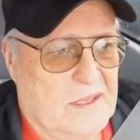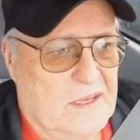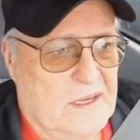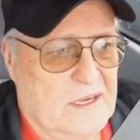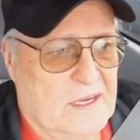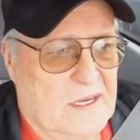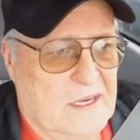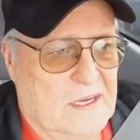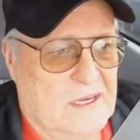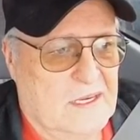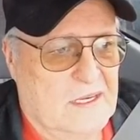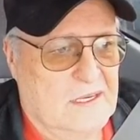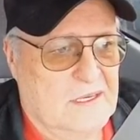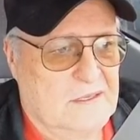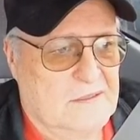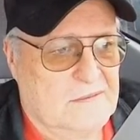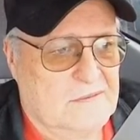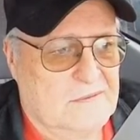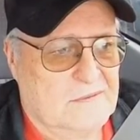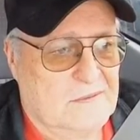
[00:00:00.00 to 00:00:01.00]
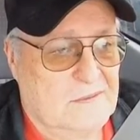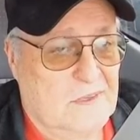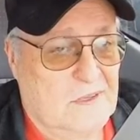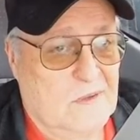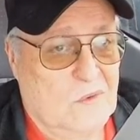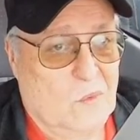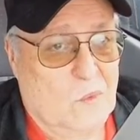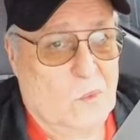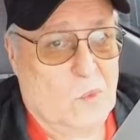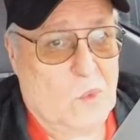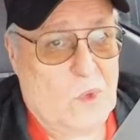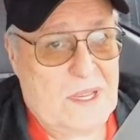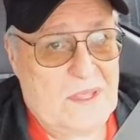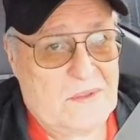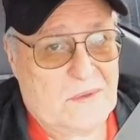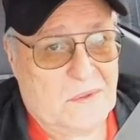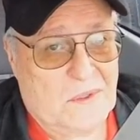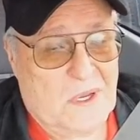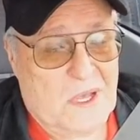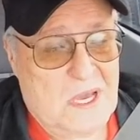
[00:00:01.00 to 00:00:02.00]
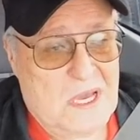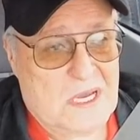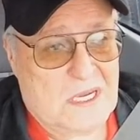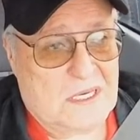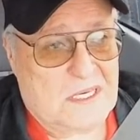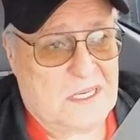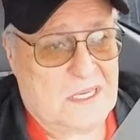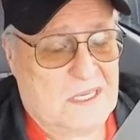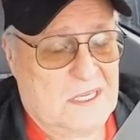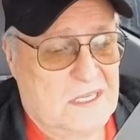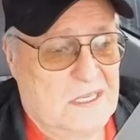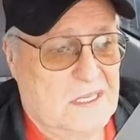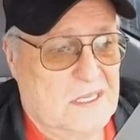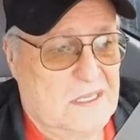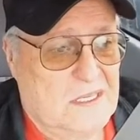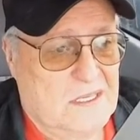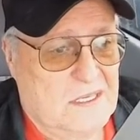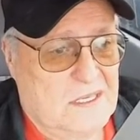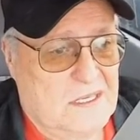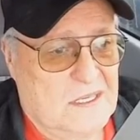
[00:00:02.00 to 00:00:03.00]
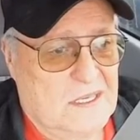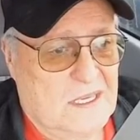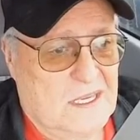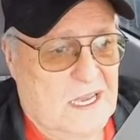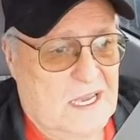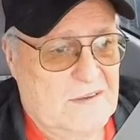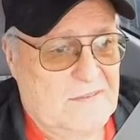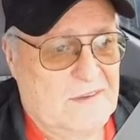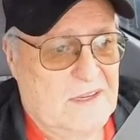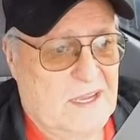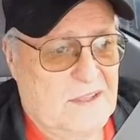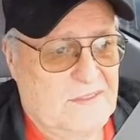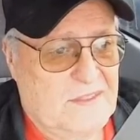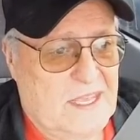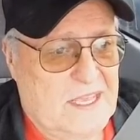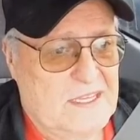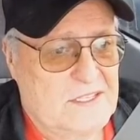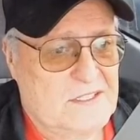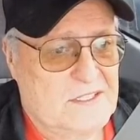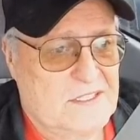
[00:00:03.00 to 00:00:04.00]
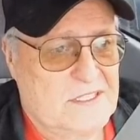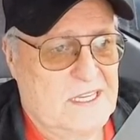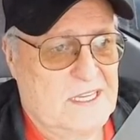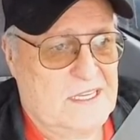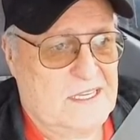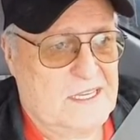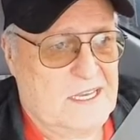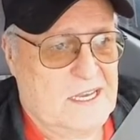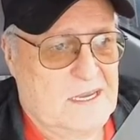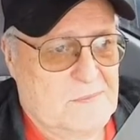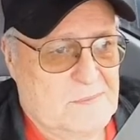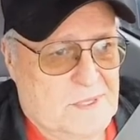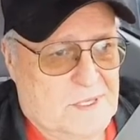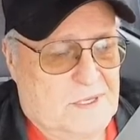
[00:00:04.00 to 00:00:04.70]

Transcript: uh, with luck, I've got that set up.